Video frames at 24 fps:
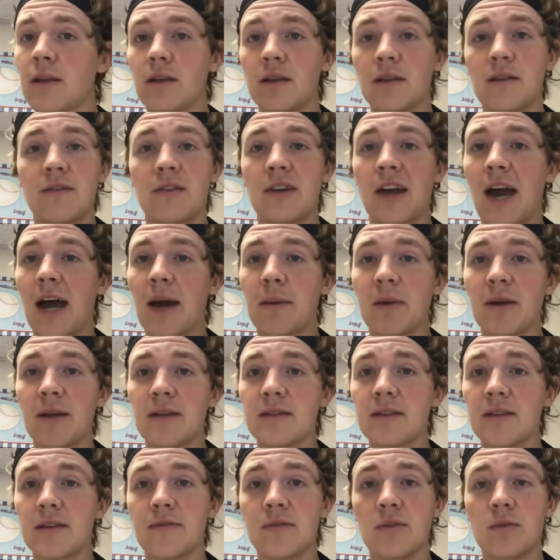leave
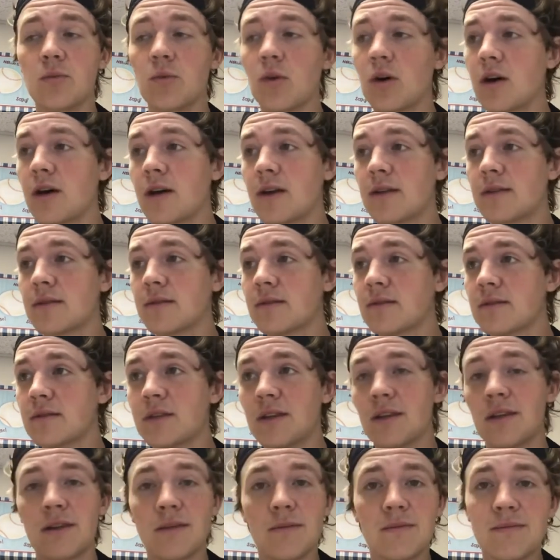comments if you want
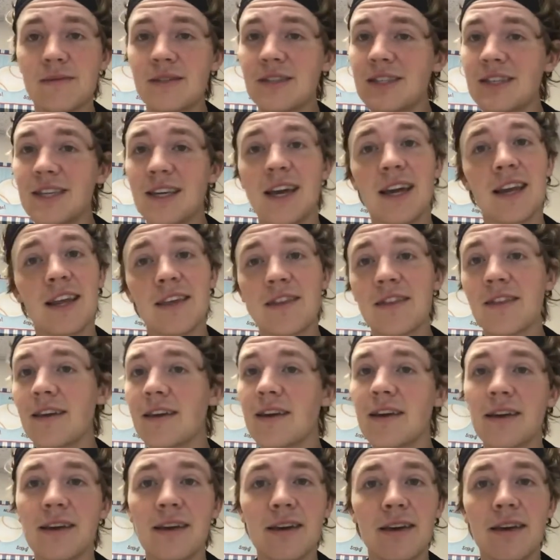to see
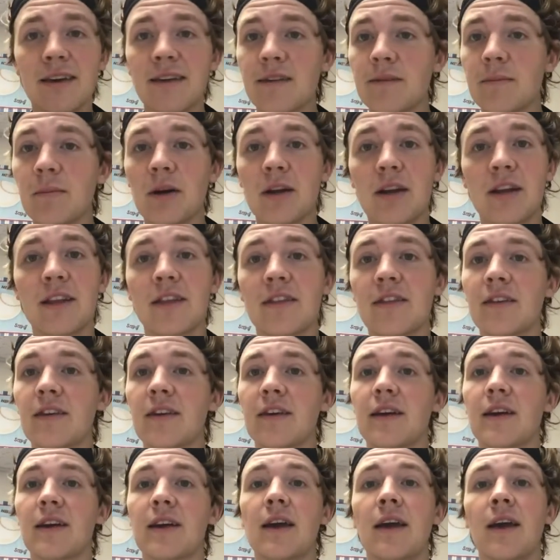anything, hear about
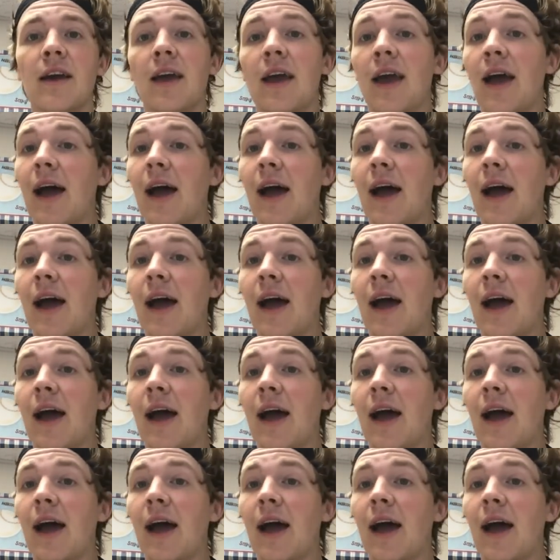anything.